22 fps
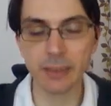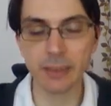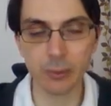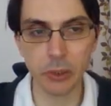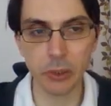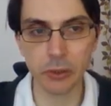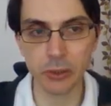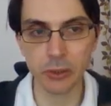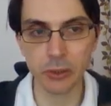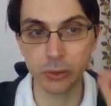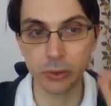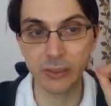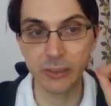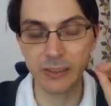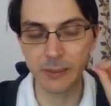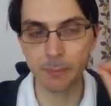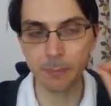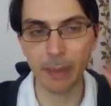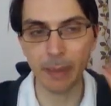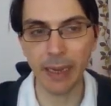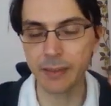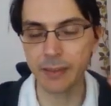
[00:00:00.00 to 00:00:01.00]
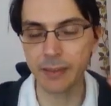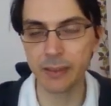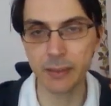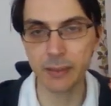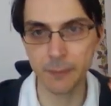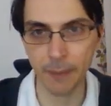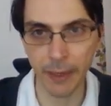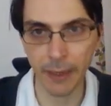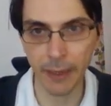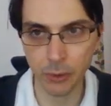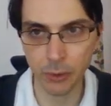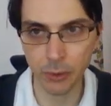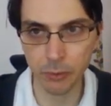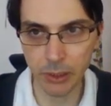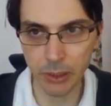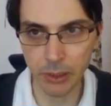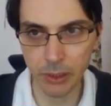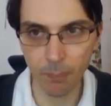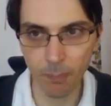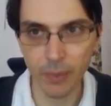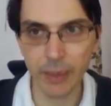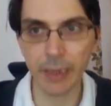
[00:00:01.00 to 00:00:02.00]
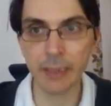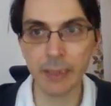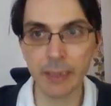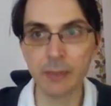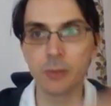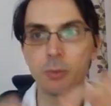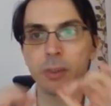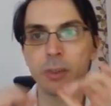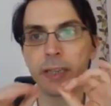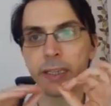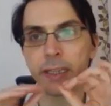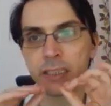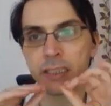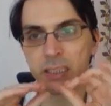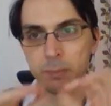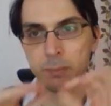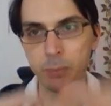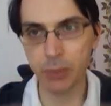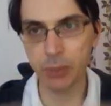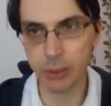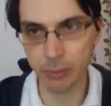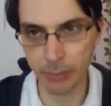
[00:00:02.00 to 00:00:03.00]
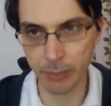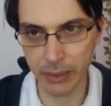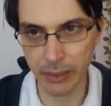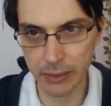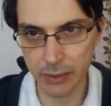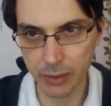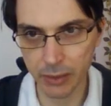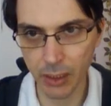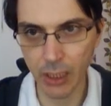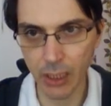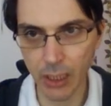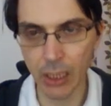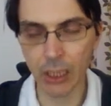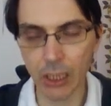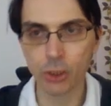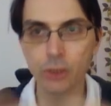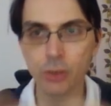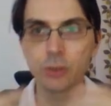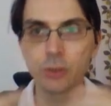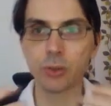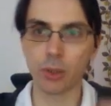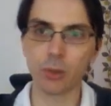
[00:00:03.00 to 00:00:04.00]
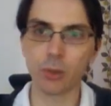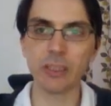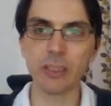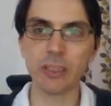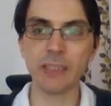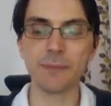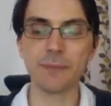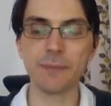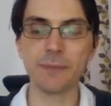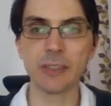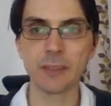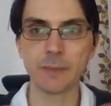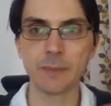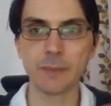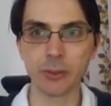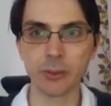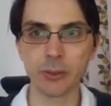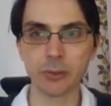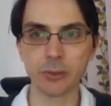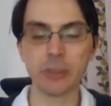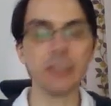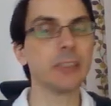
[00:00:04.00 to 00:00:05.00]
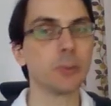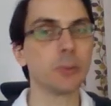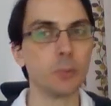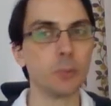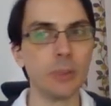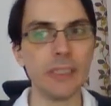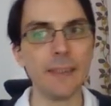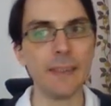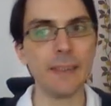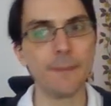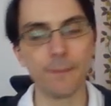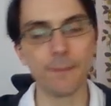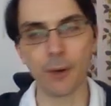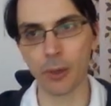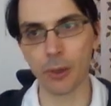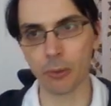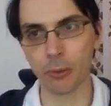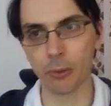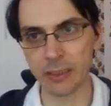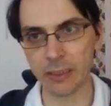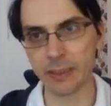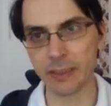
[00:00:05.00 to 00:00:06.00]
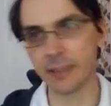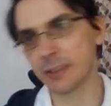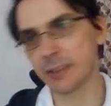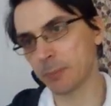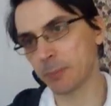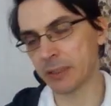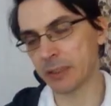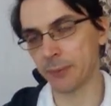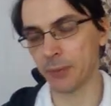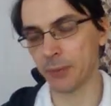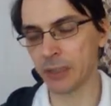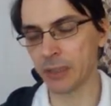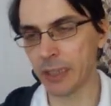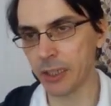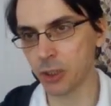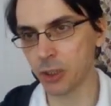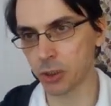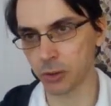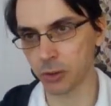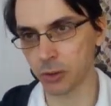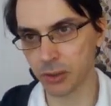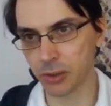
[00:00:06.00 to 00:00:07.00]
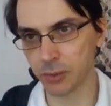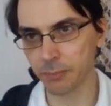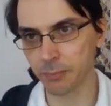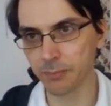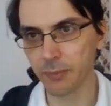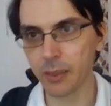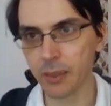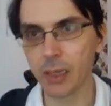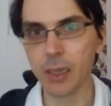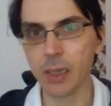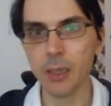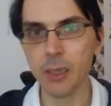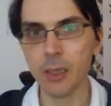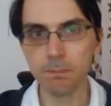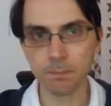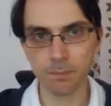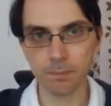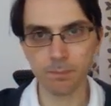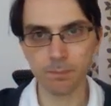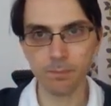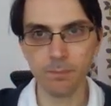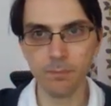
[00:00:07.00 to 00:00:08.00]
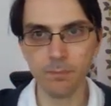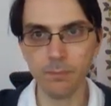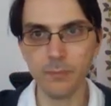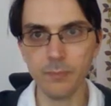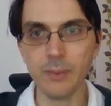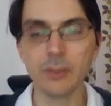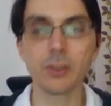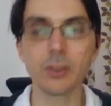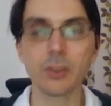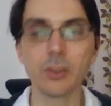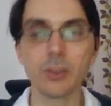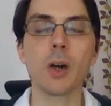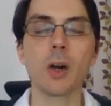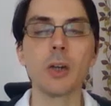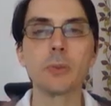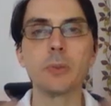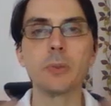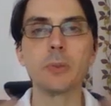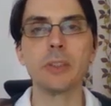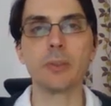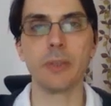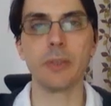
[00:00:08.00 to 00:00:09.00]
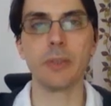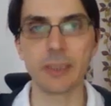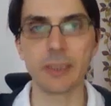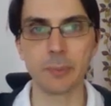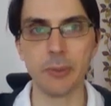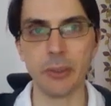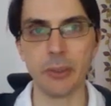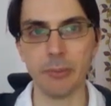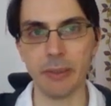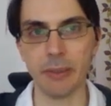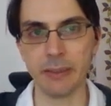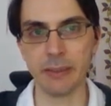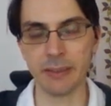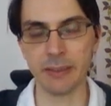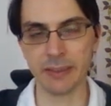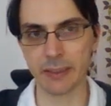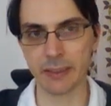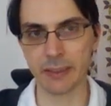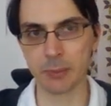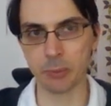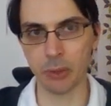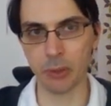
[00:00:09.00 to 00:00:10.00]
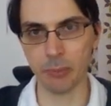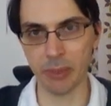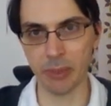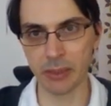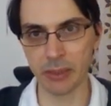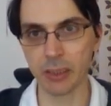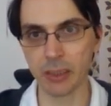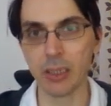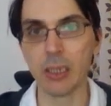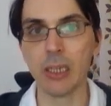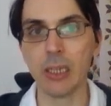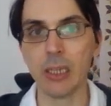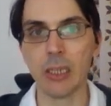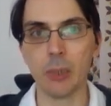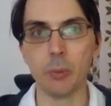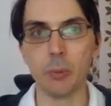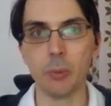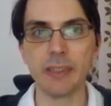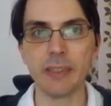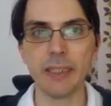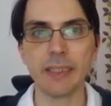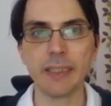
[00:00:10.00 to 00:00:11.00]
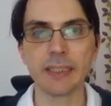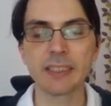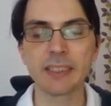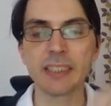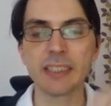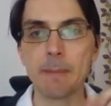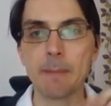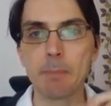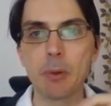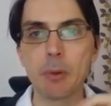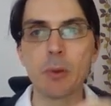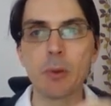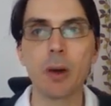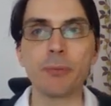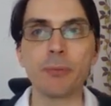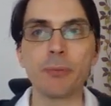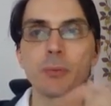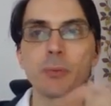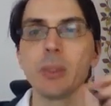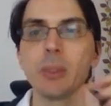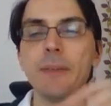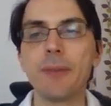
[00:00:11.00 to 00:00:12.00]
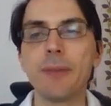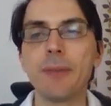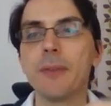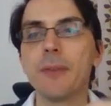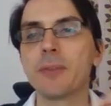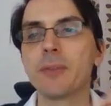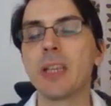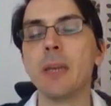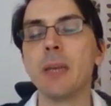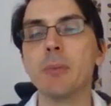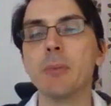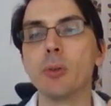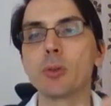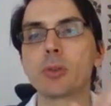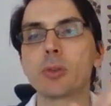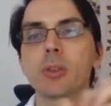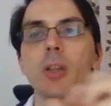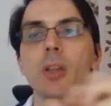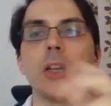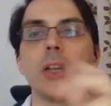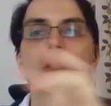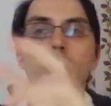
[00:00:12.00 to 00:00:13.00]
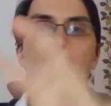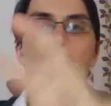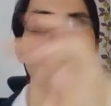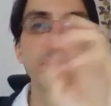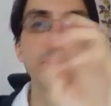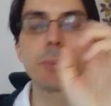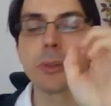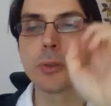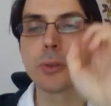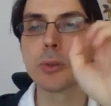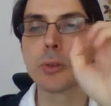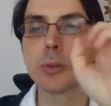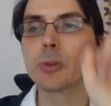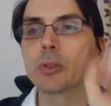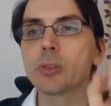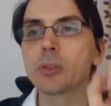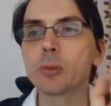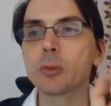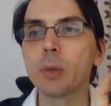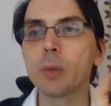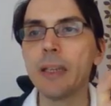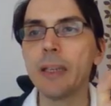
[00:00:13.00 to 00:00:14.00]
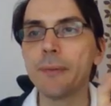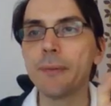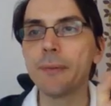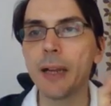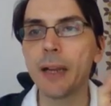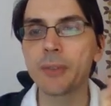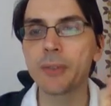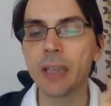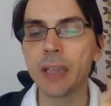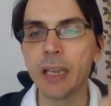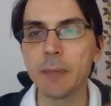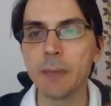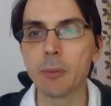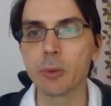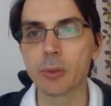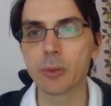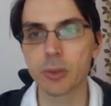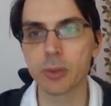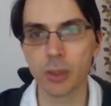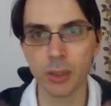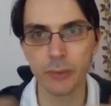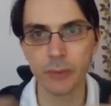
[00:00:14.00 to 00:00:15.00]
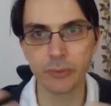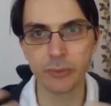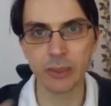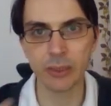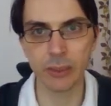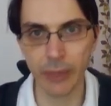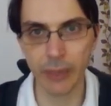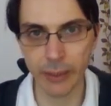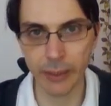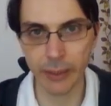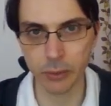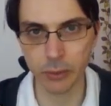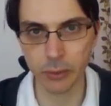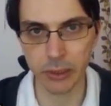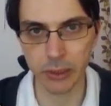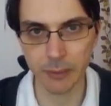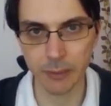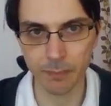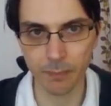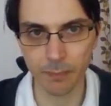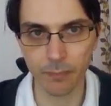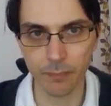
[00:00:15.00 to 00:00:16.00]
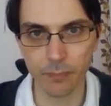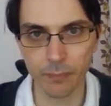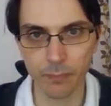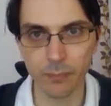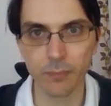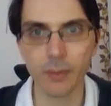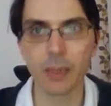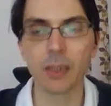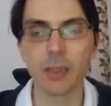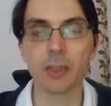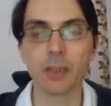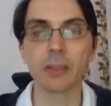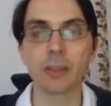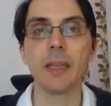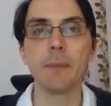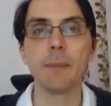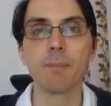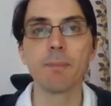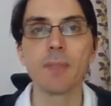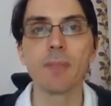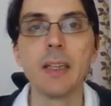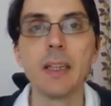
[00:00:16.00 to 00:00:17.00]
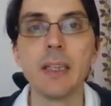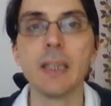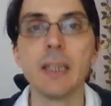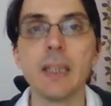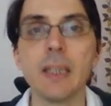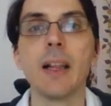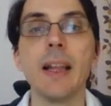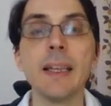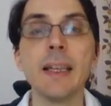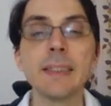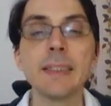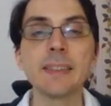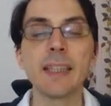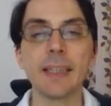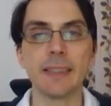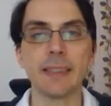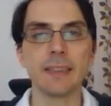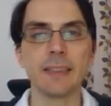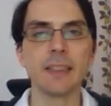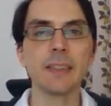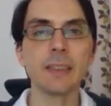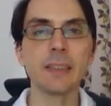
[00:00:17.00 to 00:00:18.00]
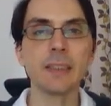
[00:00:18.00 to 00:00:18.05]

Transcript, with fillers: we're going to inspect this factory and do an experiment to know if this factory is really following the specifications. So how do we do experiment, this experiment? We take a sample of 25 cables. So we produce 25 cables of this factory, okay? And then